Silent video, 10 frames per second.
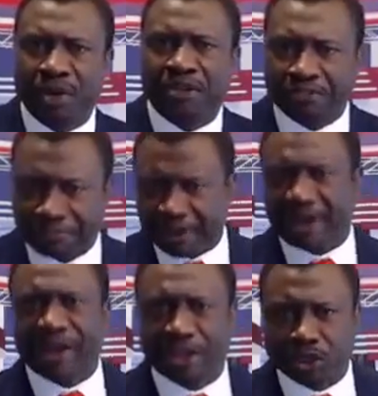
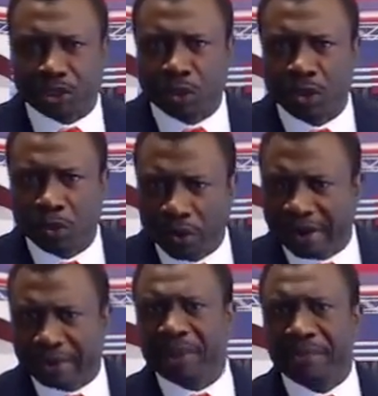First, we
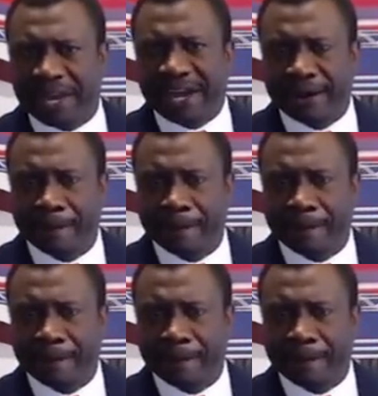remember